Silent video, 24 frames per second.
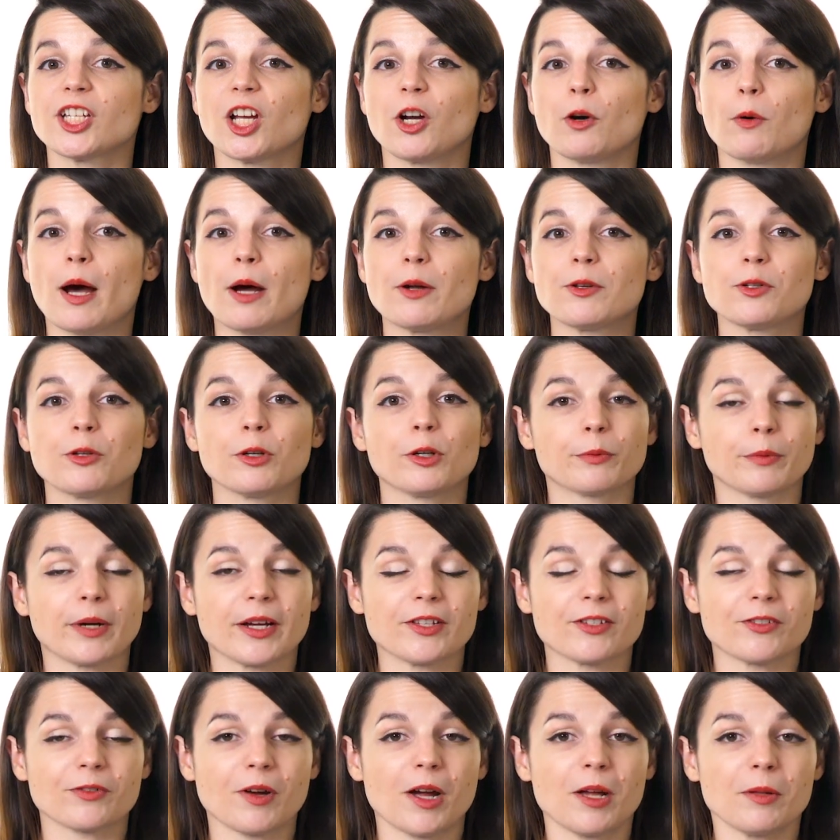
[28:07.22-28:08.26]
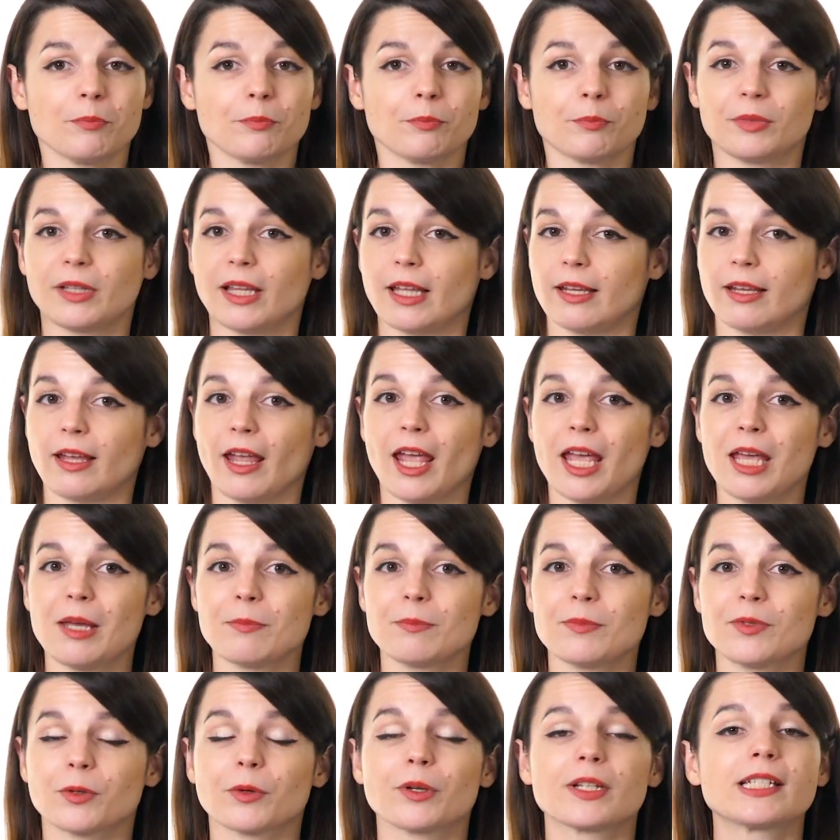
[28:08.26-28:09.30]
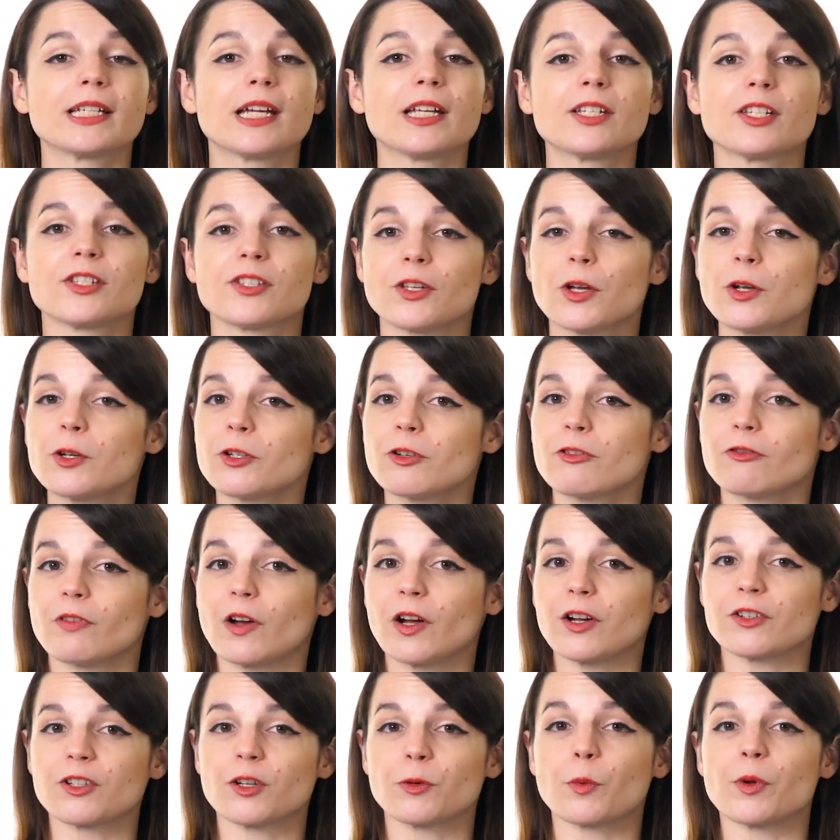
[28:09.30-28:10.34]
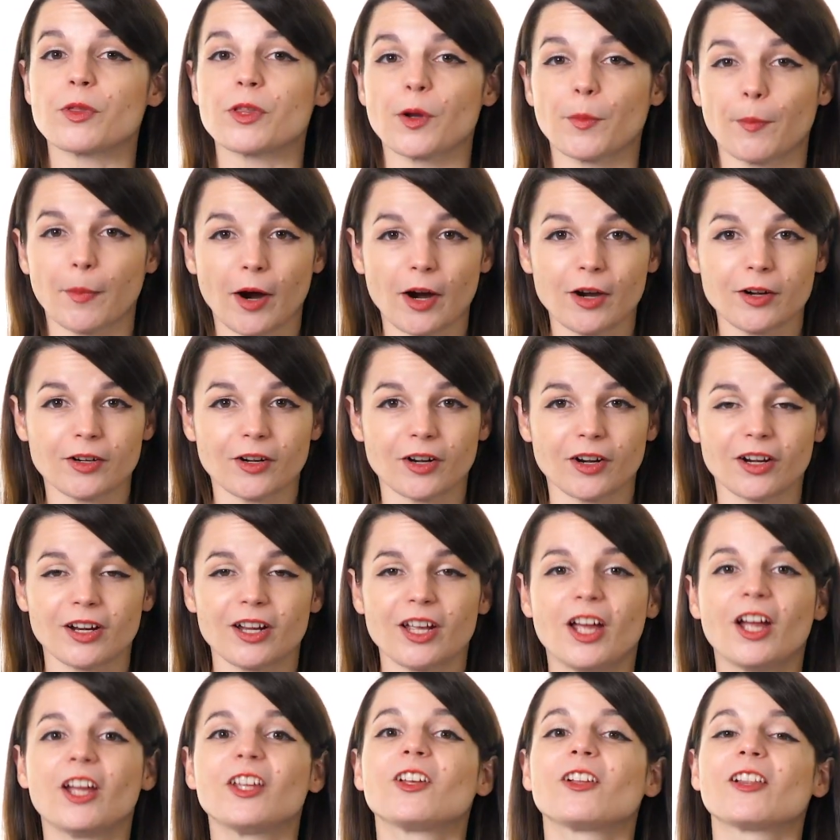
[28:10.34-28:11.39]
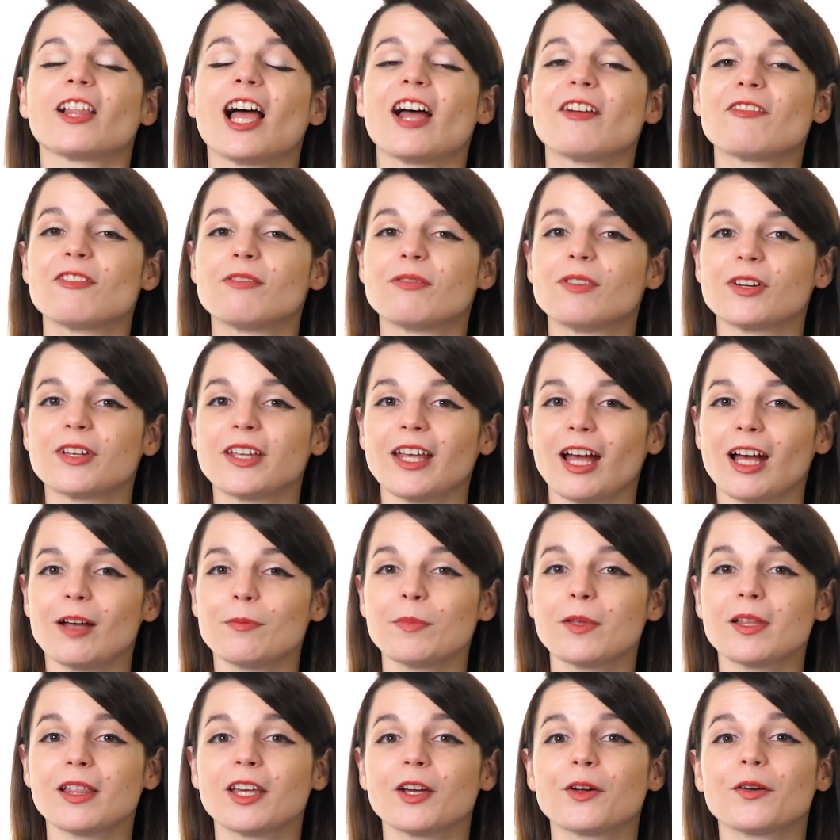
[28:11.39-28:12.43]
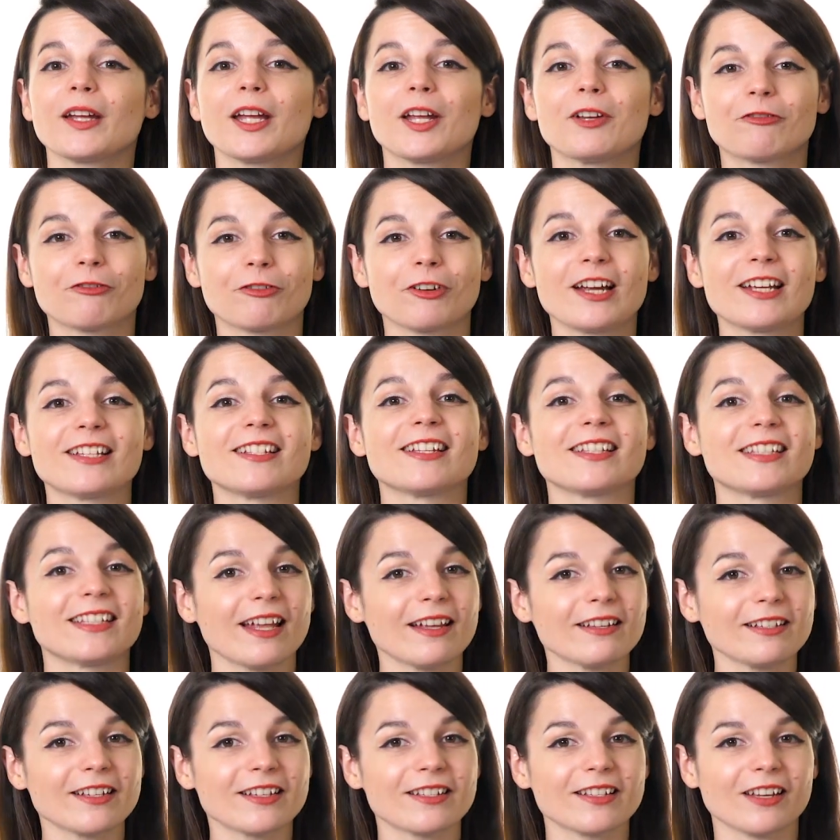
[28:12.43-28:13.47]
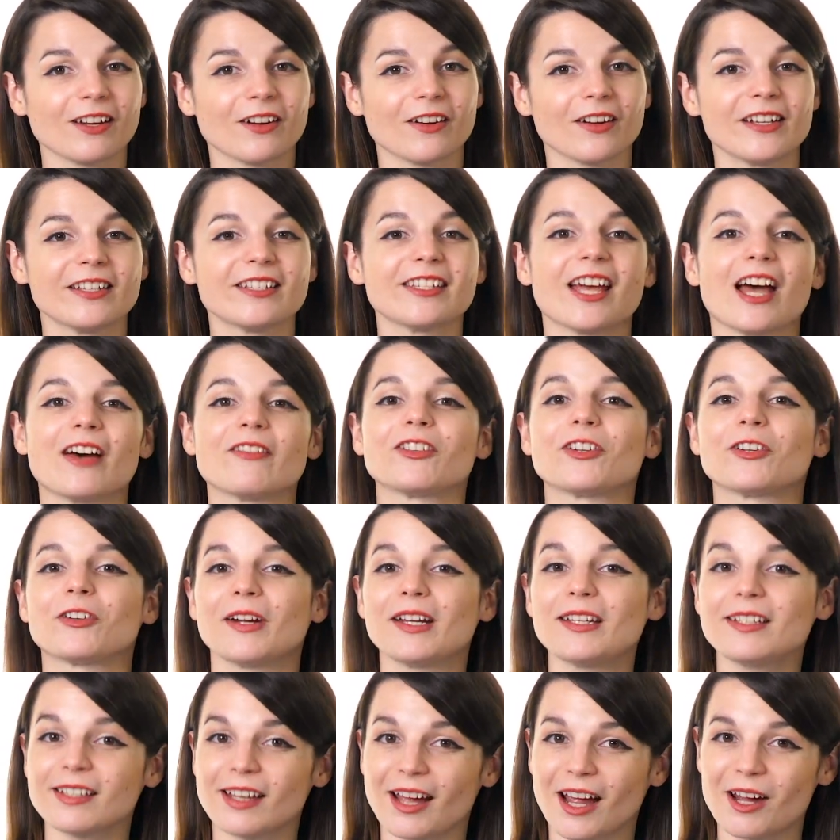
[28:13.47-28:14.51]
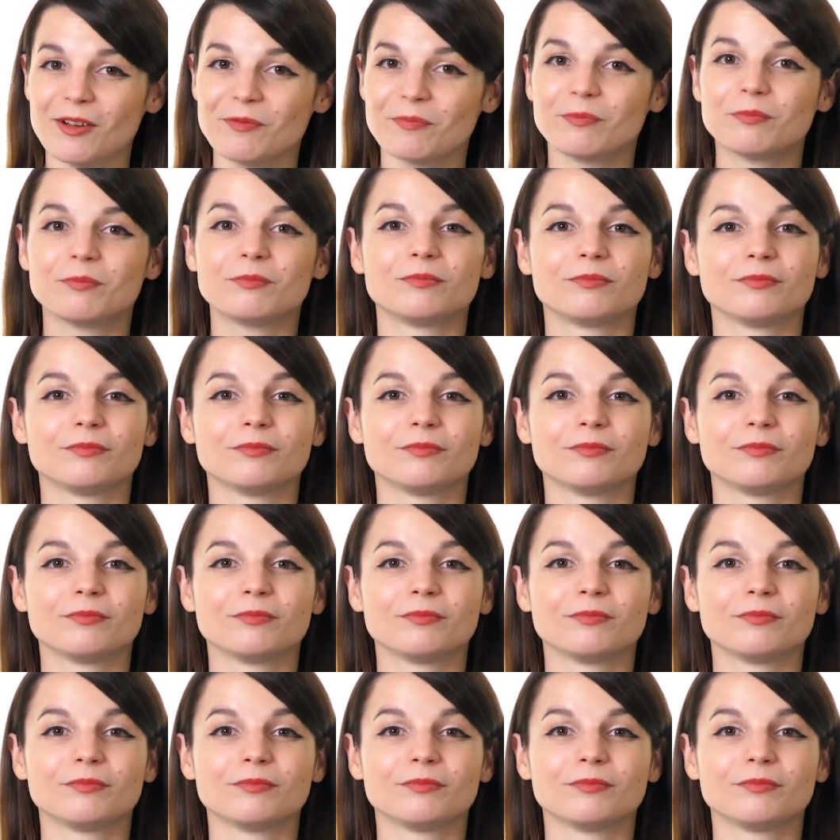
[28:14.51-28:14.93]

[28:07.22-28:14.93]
to go out to a restaurant, play games, or attend a social function with your partner, you'll have the vocabulary and phrases necessary to have a great time.